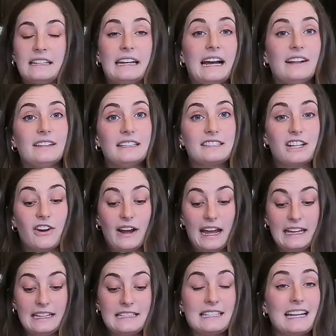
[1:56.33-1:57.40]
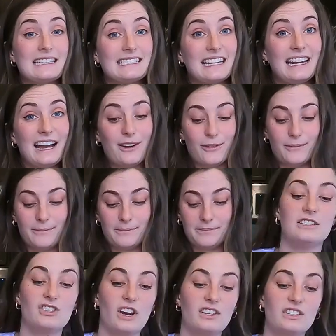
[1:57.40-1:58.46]
Now let's go ahead and test it out. The
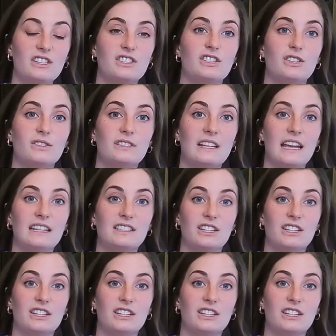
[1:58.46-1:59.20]
instructions do say